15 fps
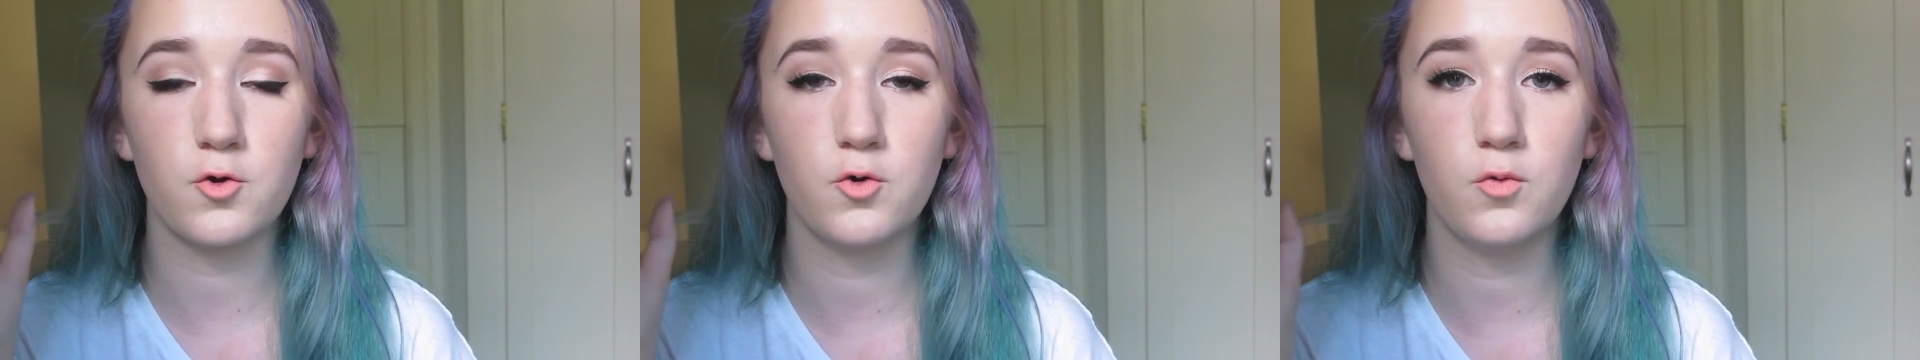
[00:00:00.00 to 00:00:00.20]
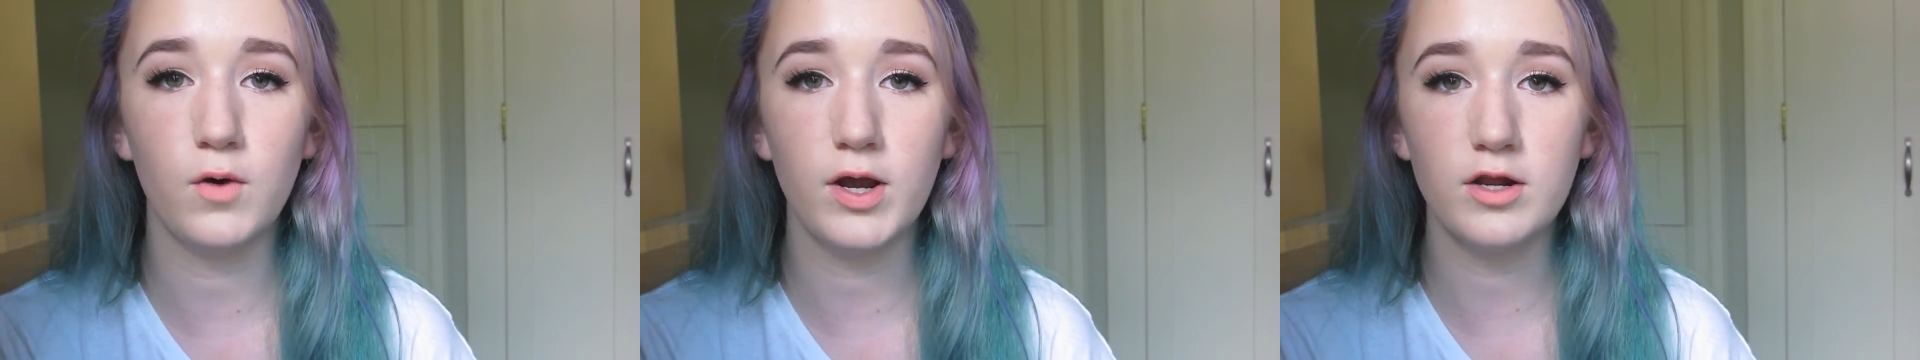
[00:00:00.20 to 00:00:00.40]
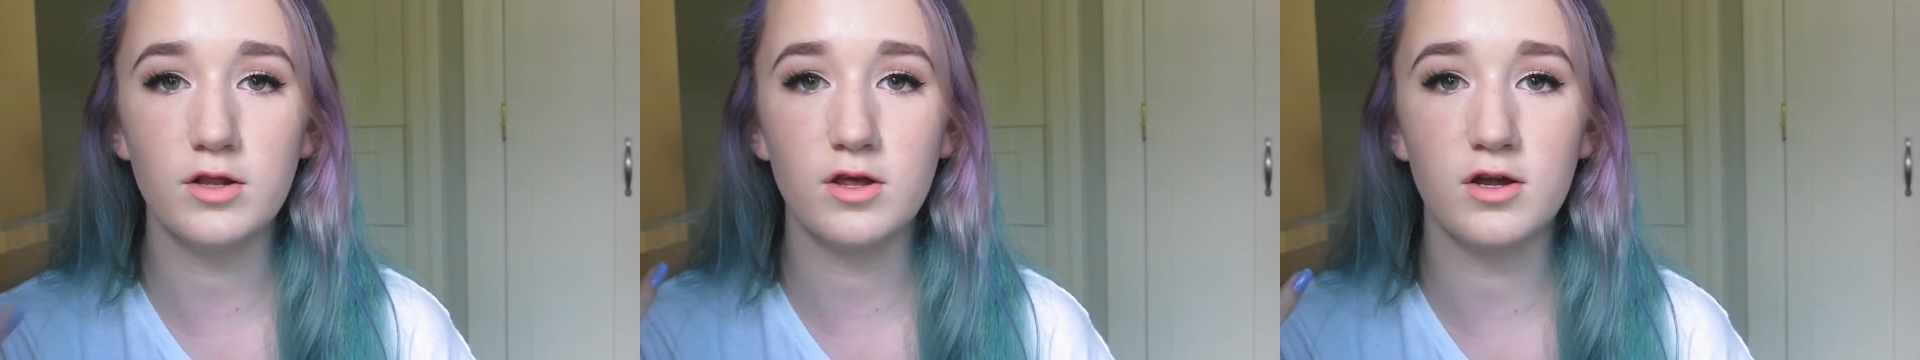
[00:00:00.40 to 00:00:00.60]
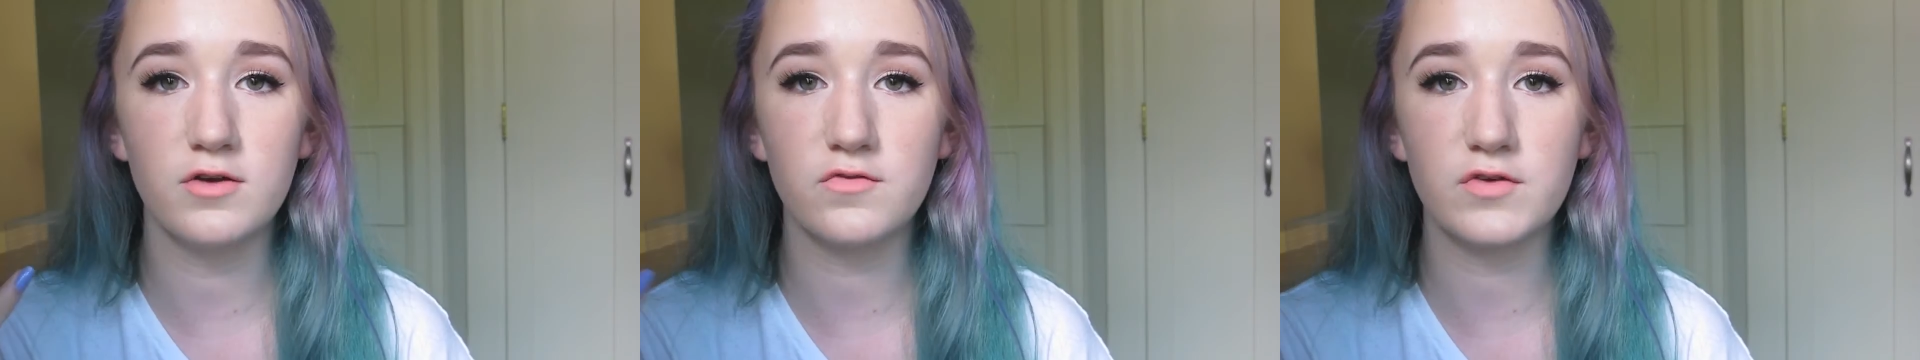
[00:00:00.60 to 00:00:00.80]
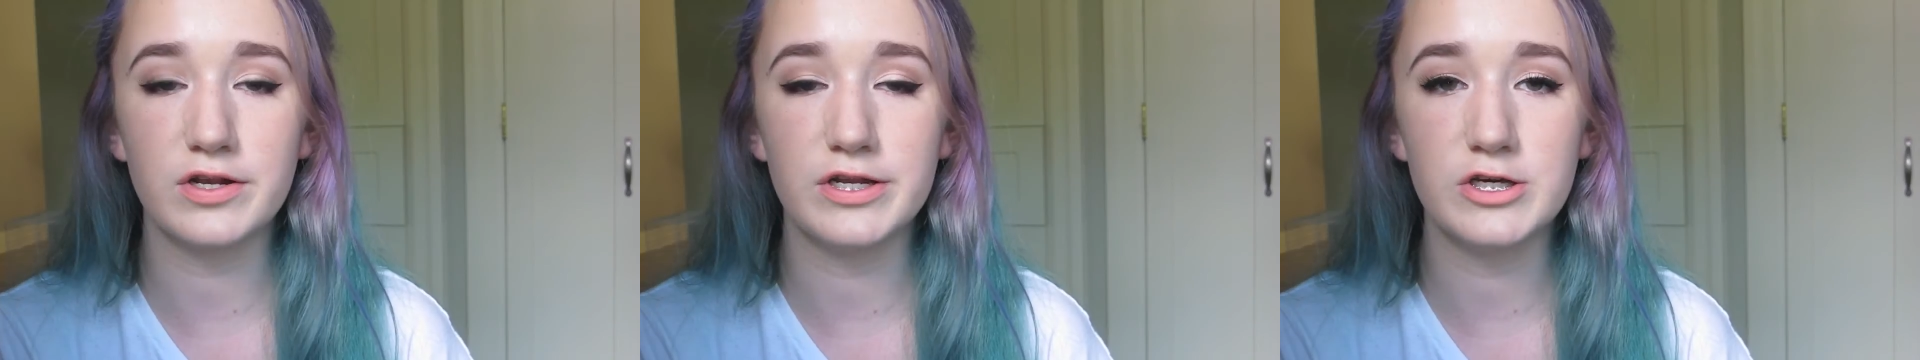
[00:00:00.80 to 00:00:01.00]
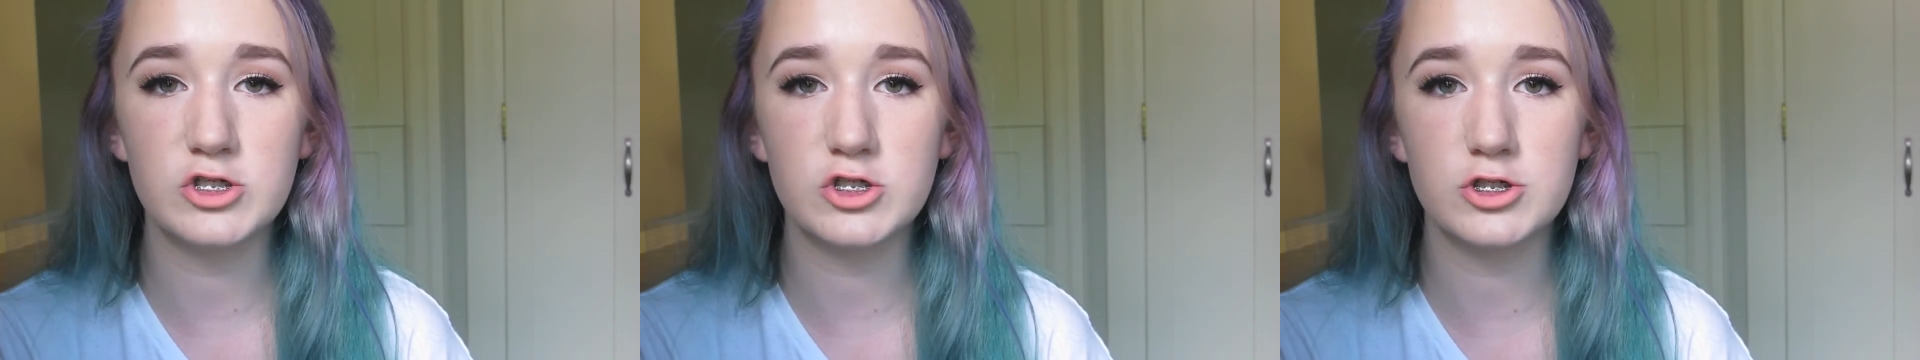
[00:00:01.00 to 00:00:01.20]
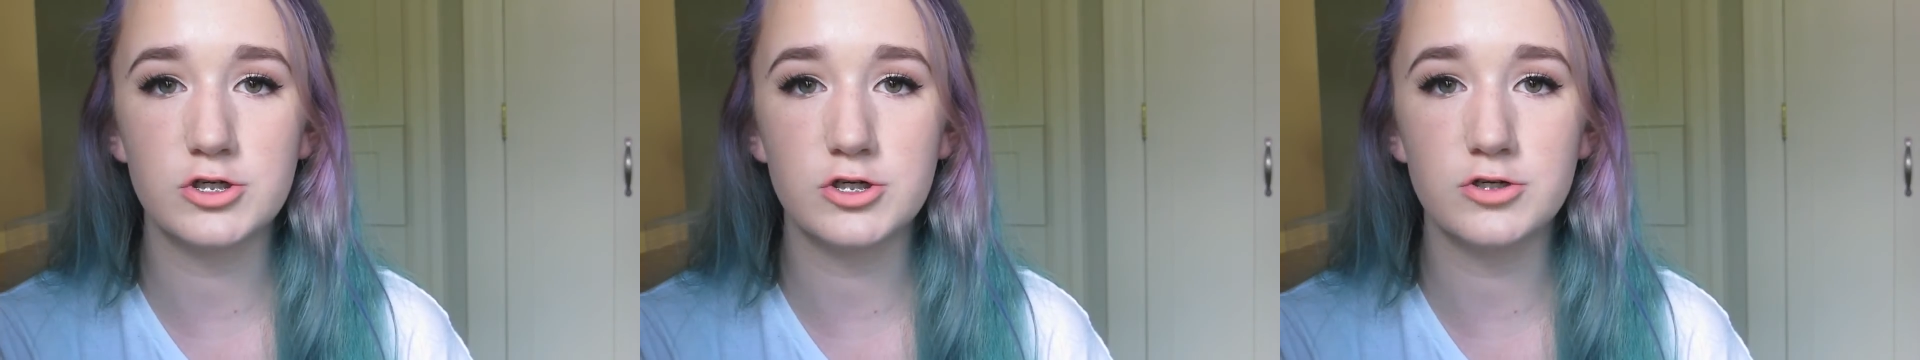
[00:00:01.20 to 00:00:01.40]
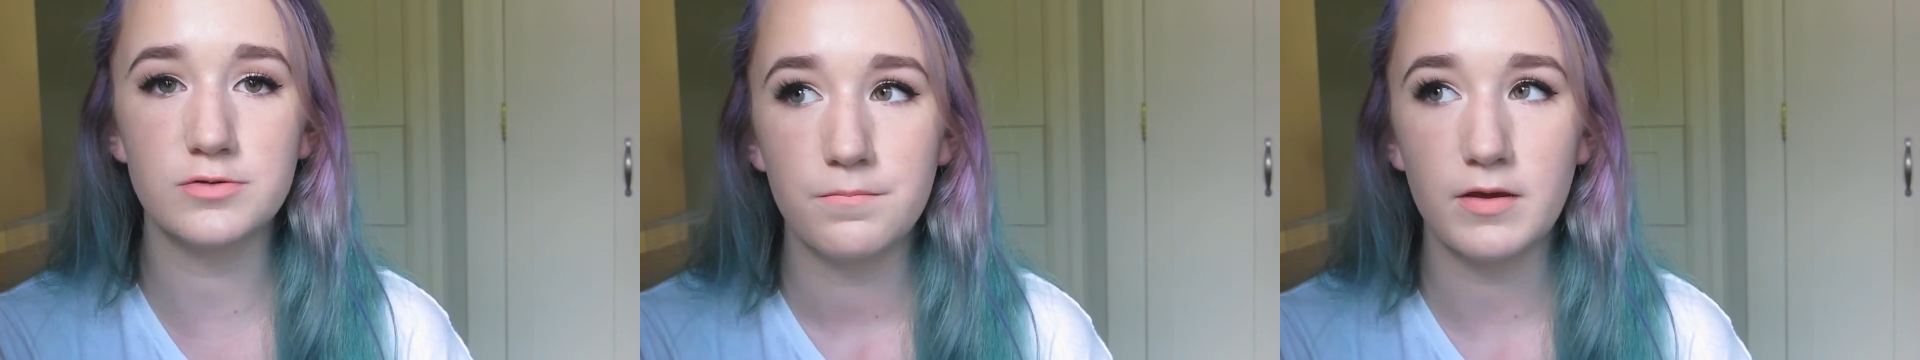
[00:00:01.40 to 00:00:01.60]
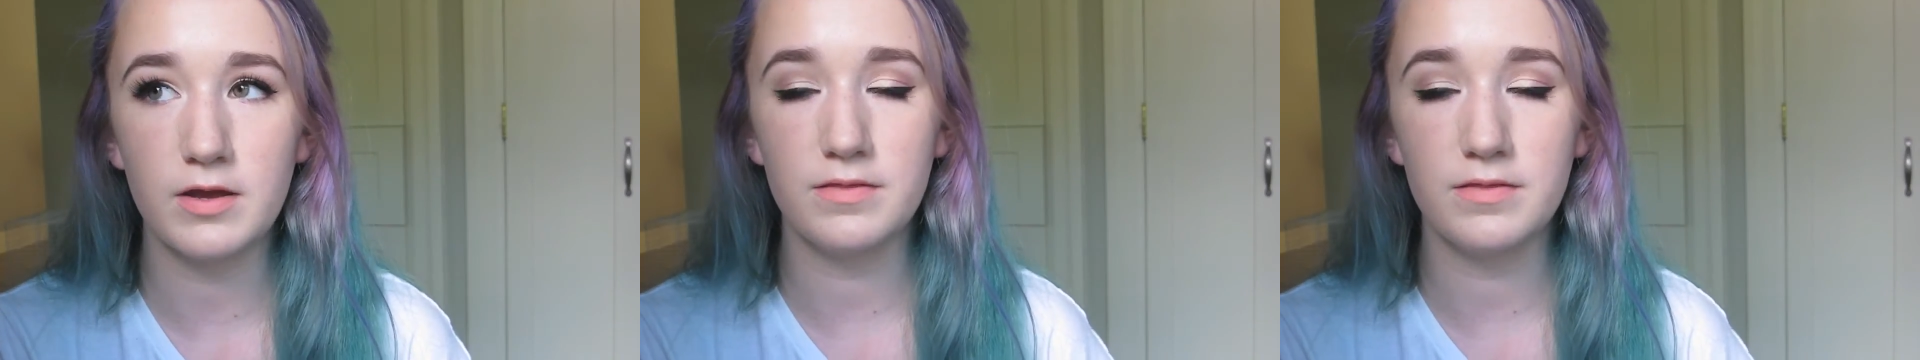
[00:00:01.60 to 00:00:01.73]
quite a lot of conditioner,